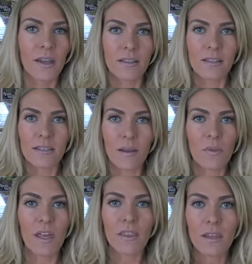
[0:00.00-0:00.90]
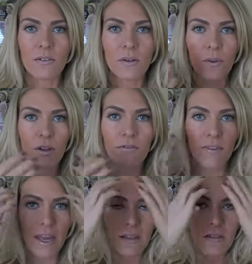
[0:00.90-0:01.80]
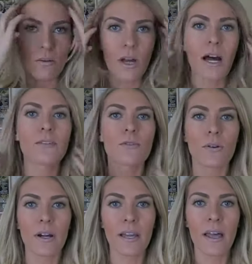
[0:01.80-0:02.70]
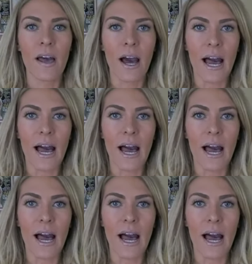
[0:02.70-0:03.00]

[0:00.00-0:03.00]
It's the same thing that you did with your face. So contouring,